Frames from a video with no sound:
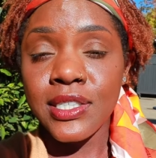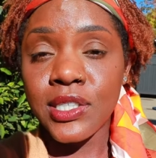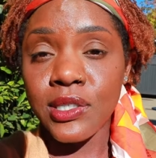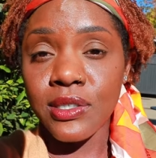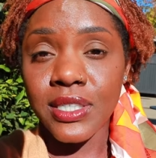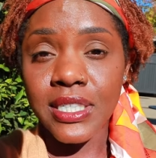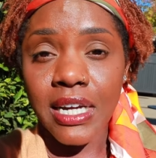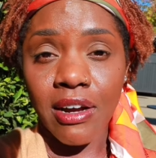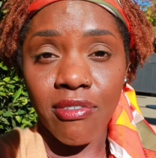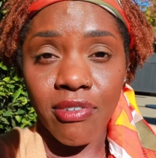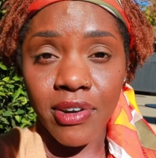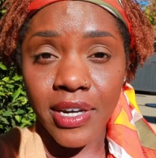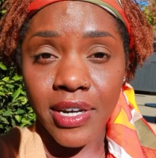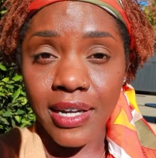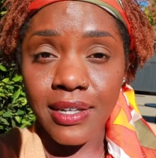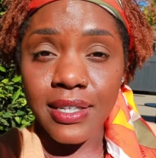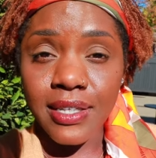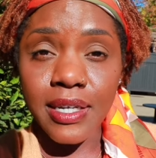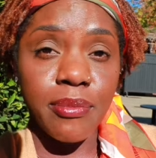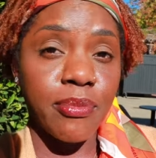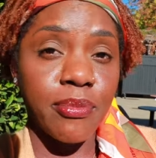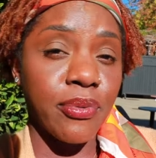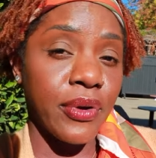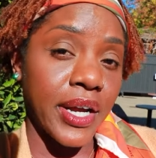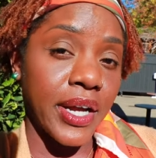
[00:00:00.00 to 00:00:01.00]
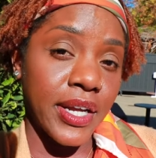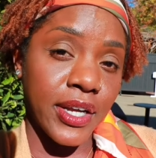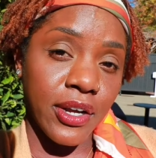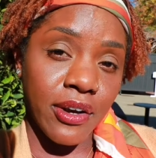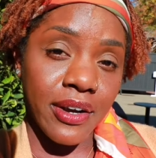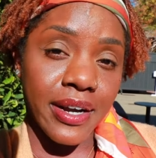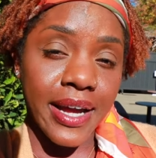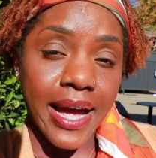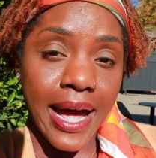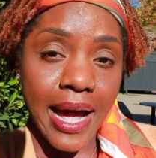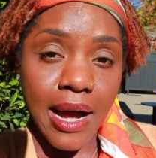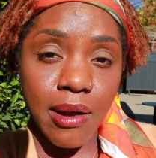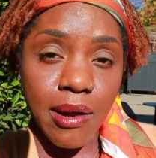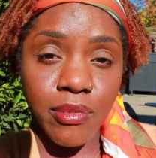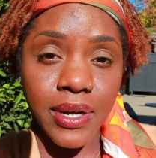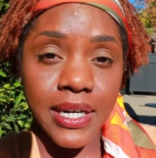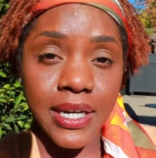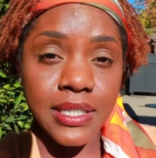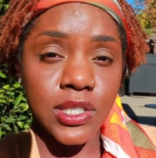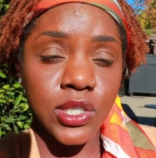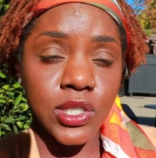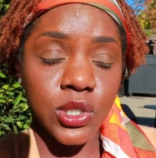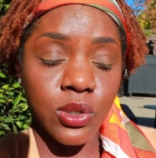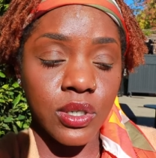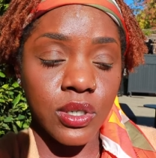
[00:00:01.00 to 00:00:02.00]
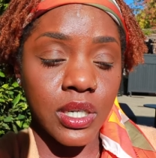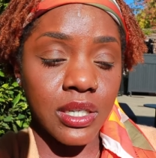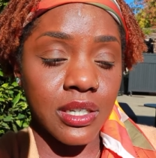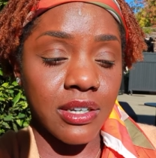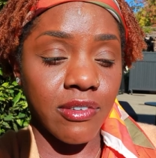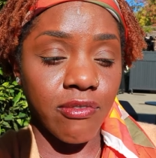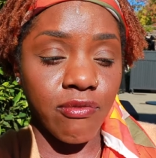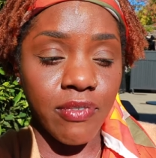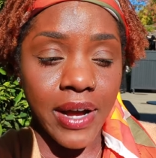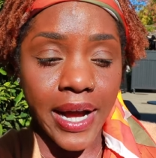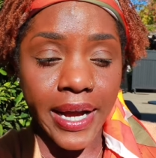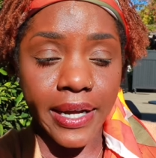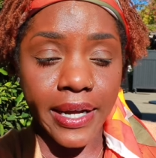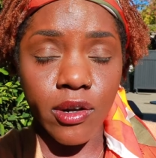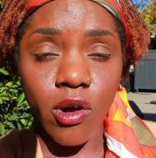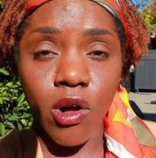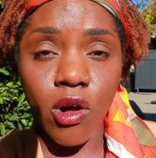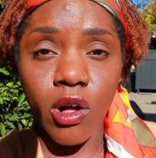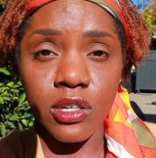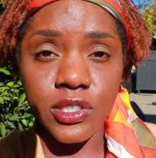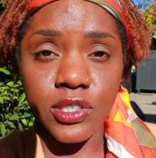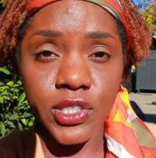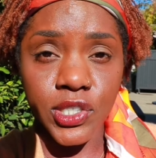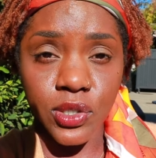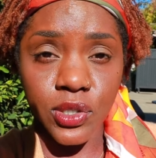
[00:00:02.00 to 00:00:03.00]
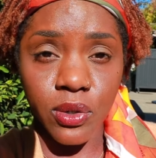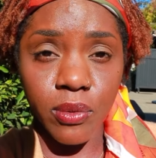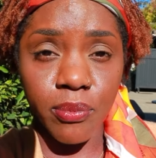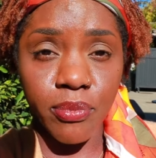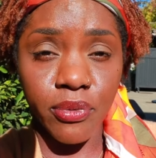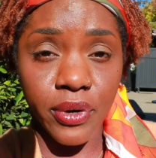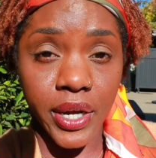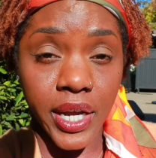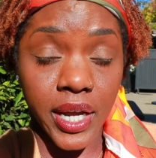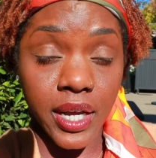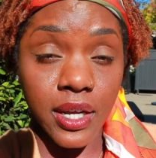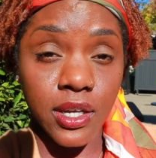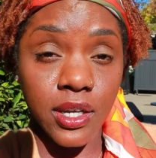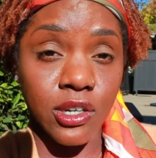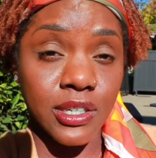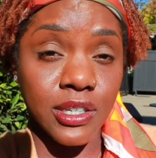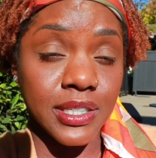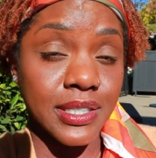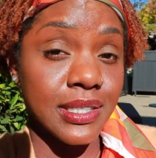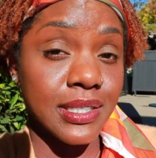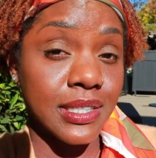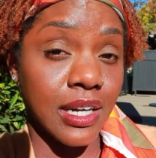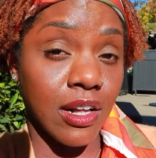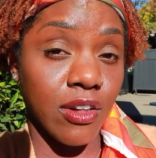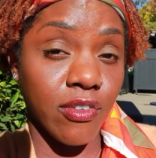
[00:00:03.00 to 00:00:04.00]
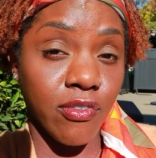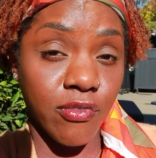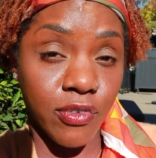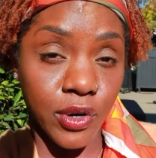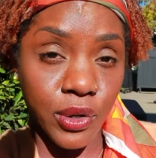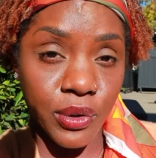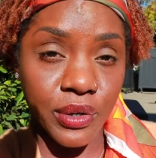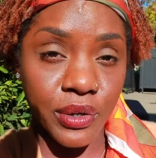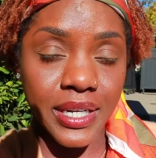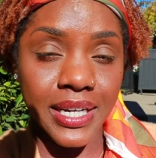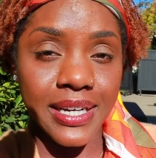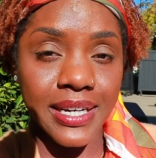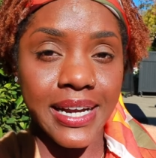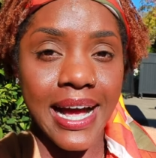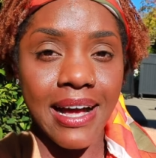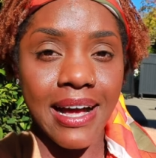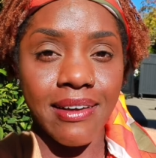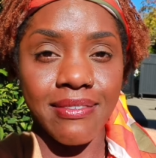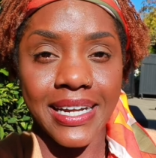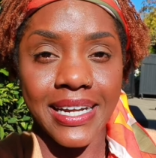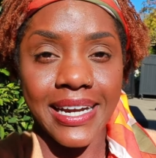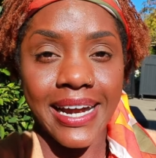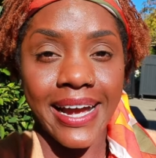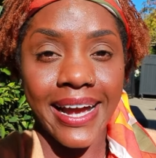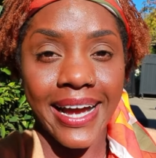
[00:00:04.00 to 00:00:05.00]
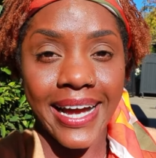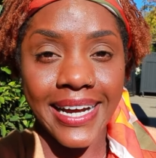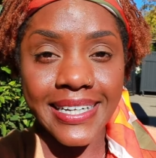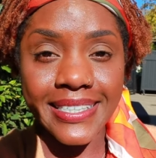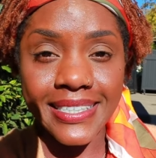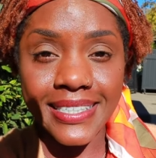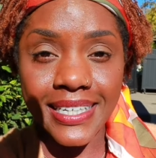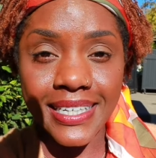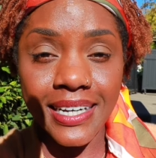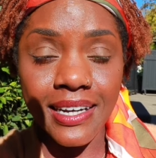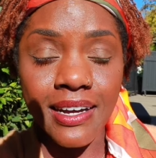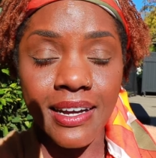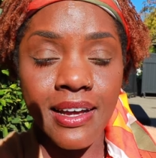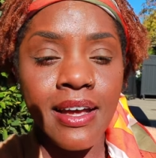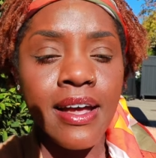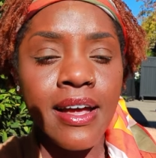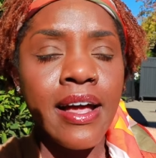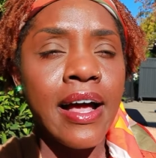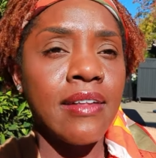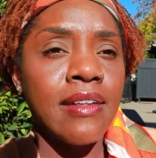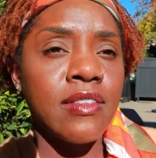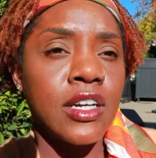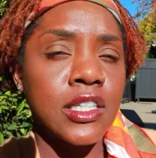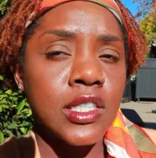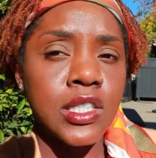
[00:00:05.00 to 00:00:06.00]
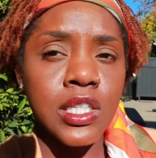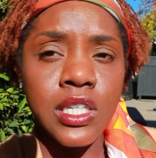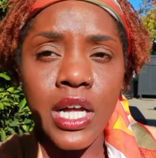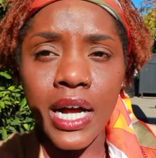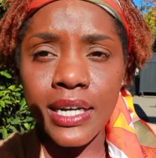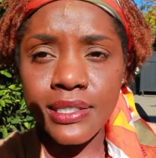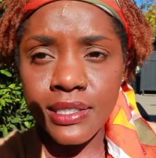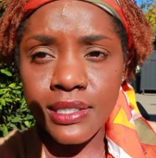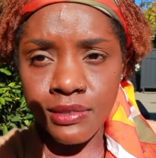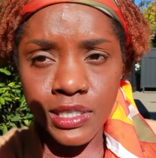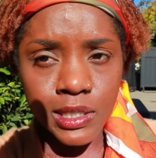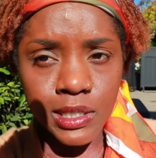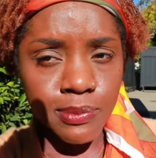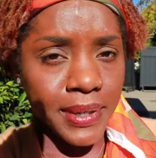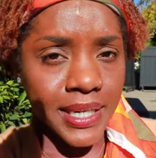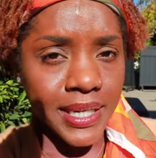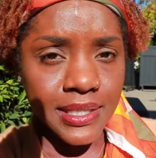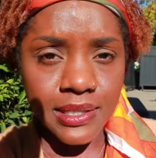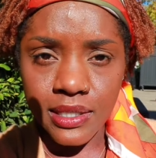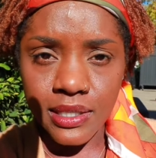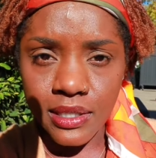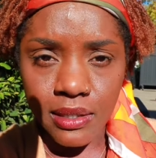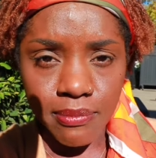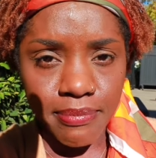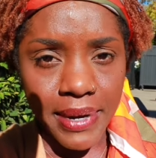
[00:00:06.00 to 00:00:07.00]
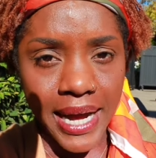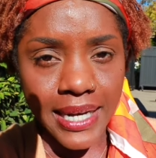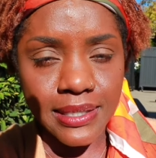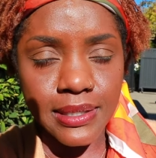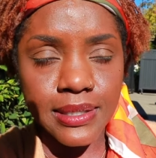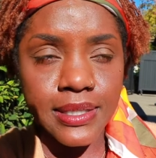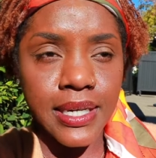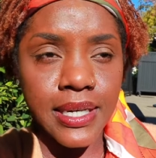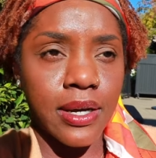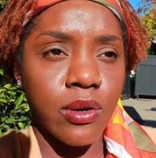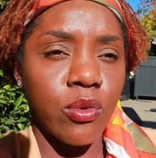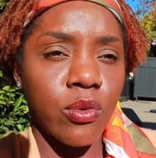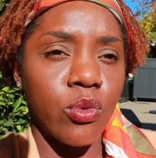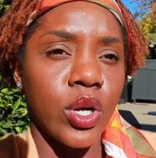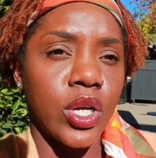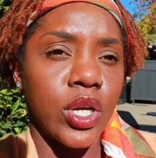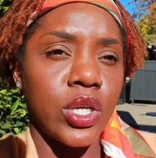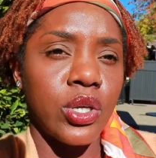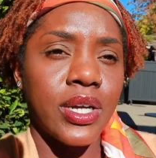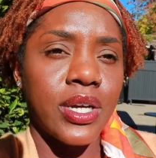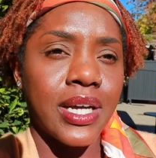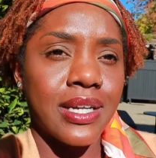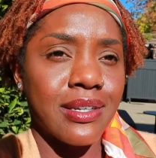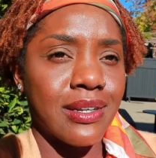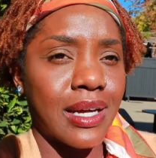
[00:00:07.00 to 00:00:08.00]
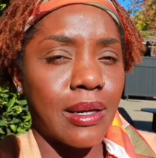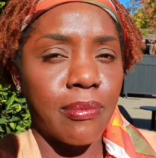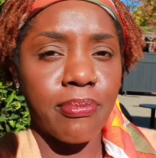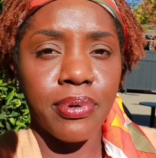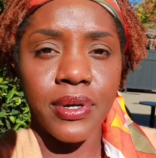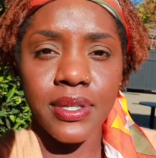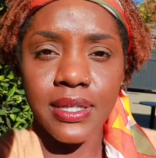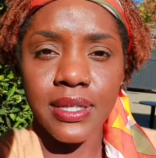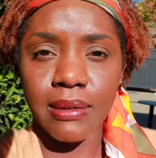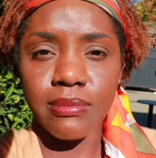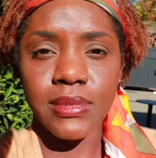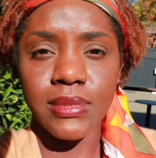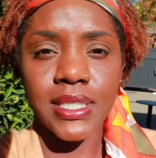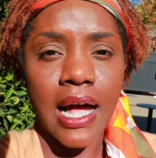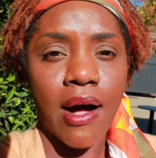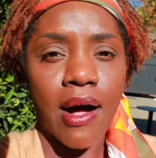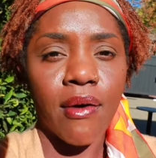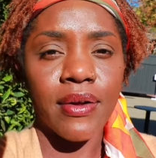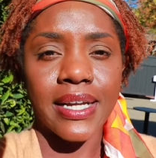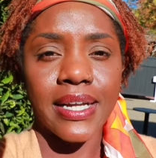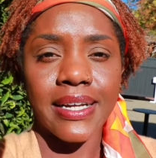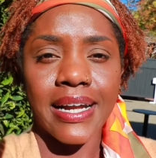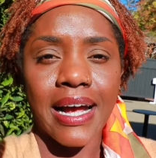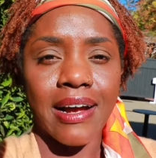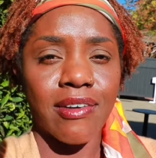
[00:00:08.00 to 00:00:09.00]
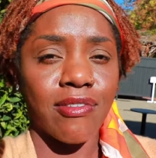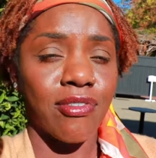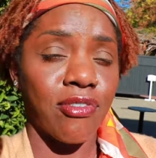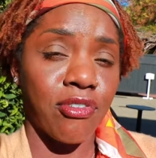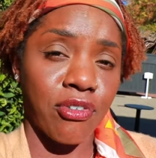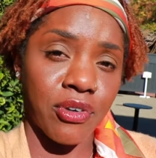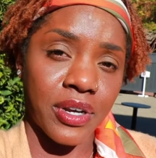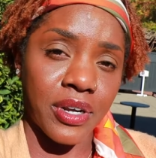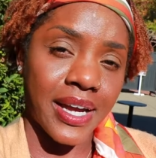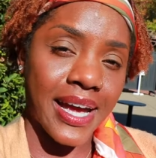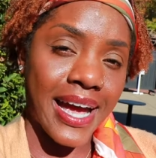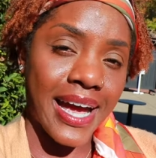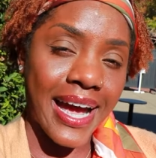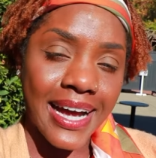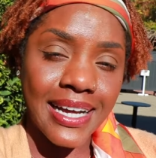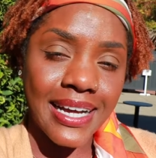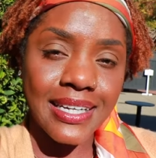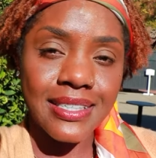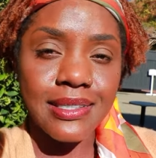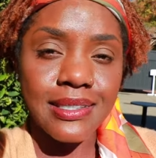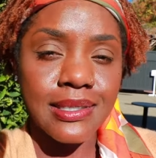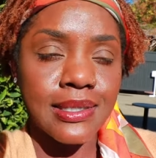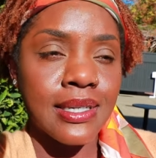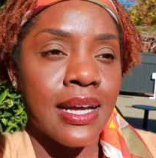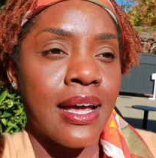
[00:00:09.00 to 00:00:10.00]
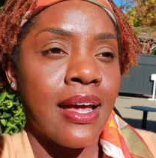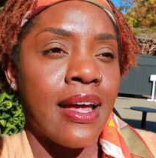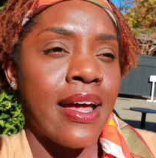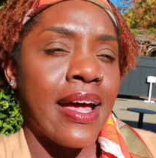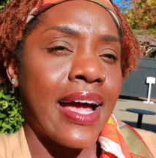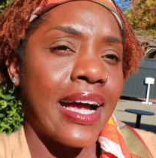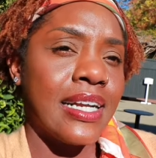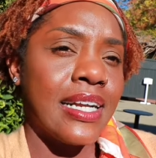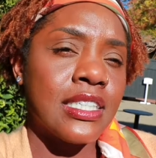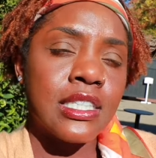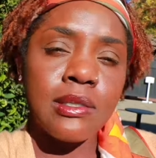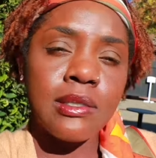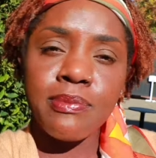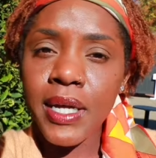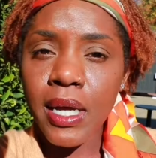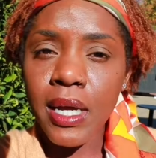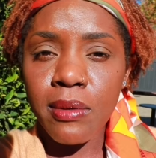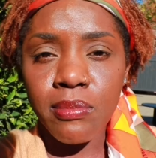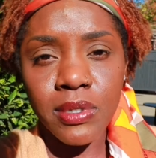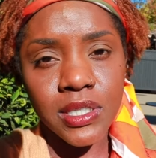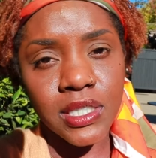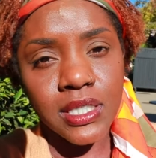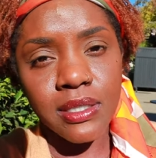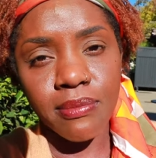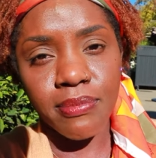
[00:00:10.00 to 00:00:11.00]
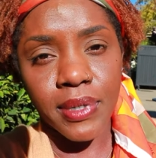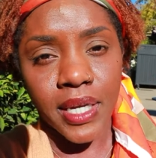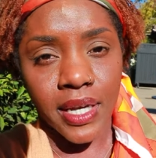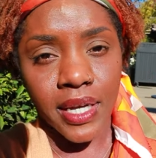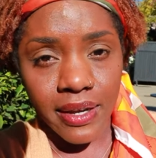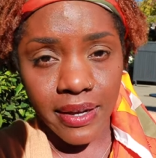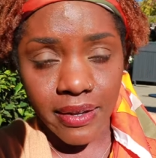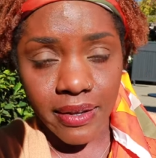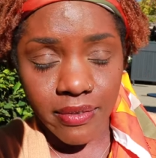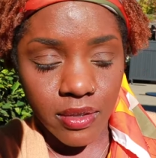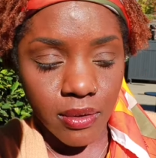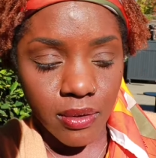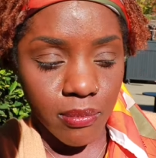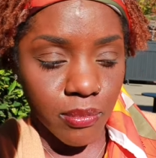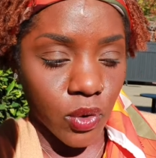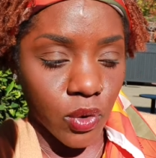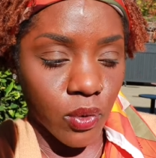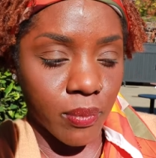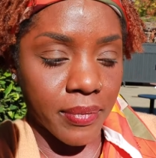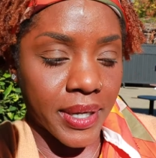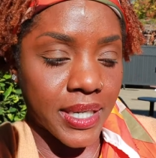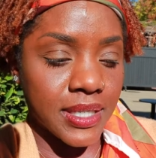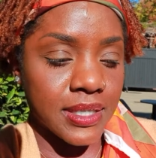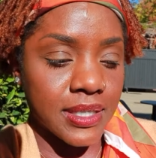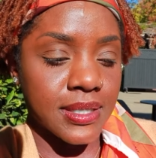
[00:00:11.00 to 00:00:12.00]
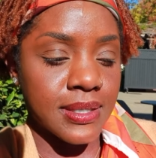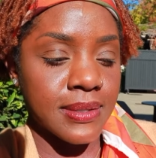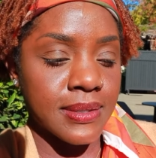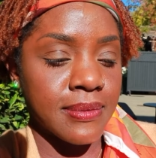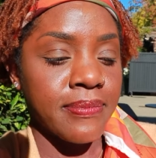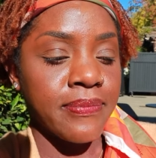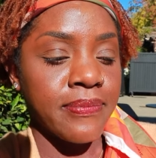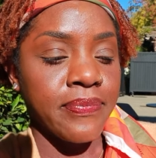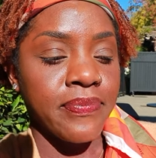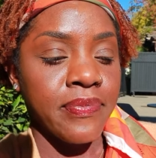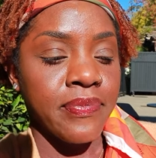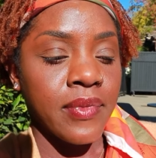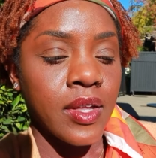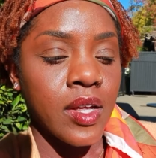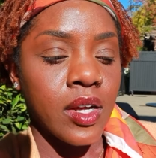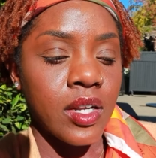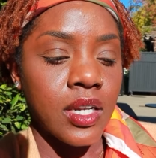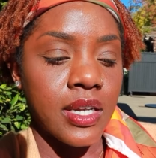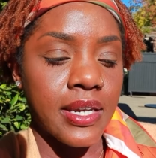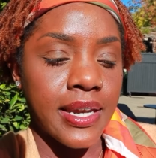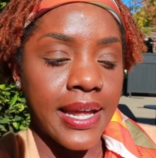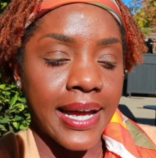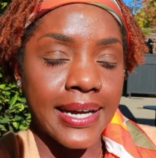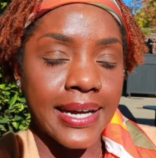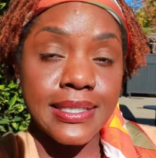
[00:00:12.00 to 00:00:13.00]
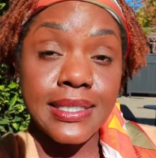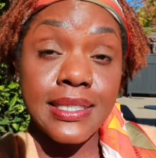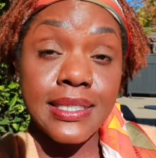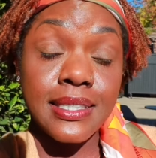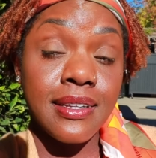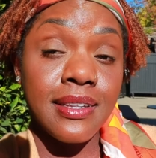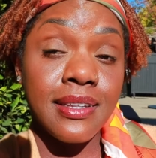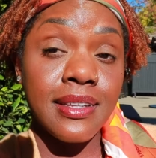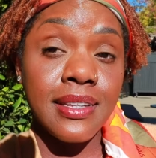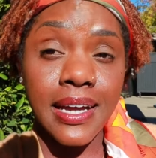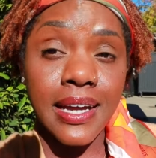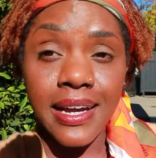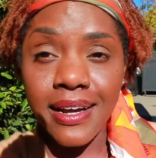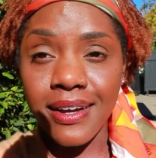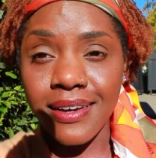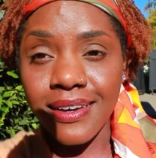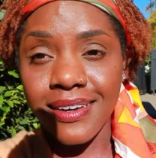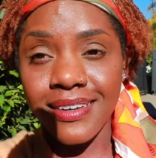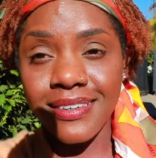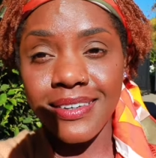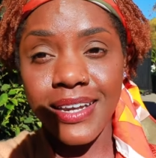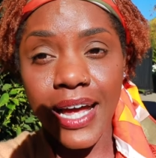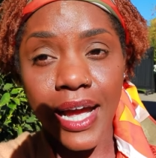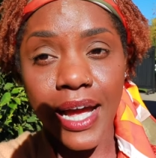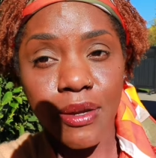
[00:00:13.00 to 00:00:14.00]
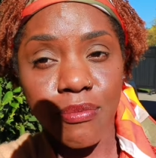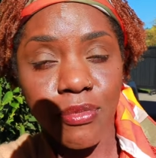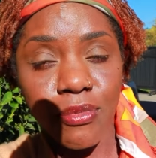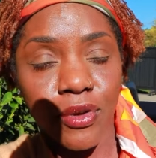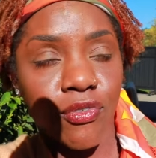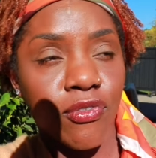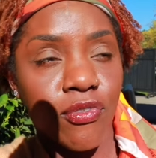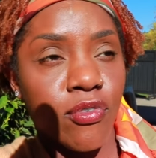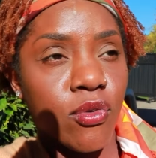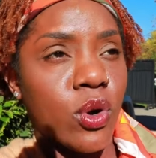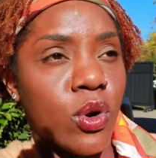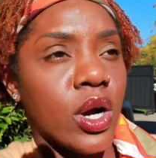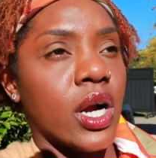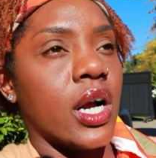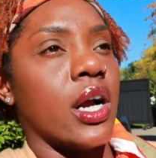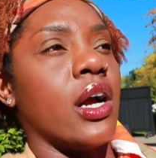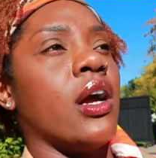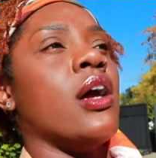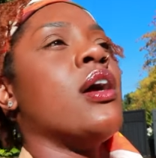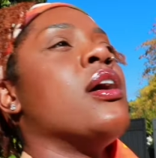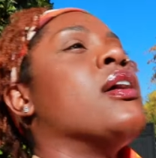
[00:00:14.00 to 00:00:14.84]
So definitely bring your camera, it's totally fine. Also bring your cell phone and have it handy, and there's lots of space in the basket where you can like put them down and have free hands and just be able to be in the moment. Next thing, night before.